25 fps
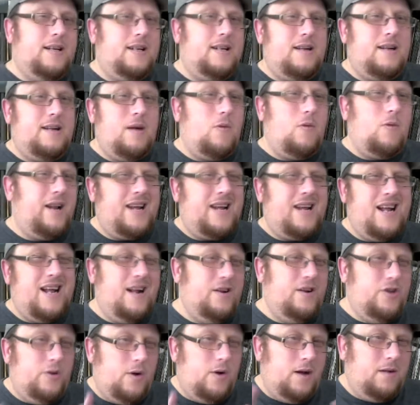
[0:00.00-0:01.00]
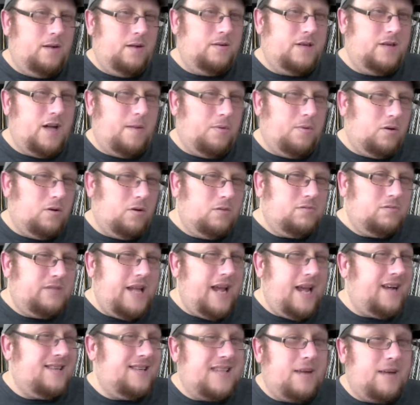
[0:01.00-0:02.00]
I wanted to kind of do a double
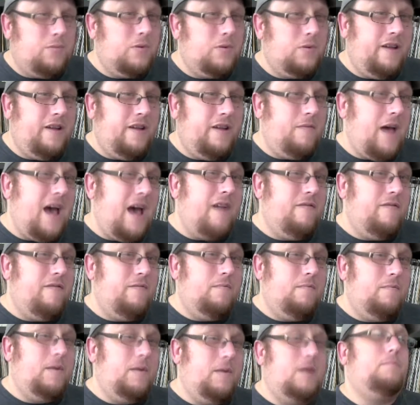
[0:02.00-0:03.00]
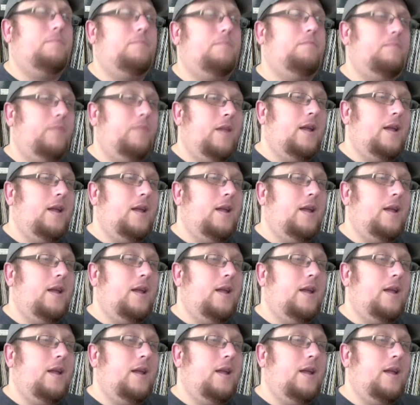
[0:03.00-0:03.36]
take because I really haven't been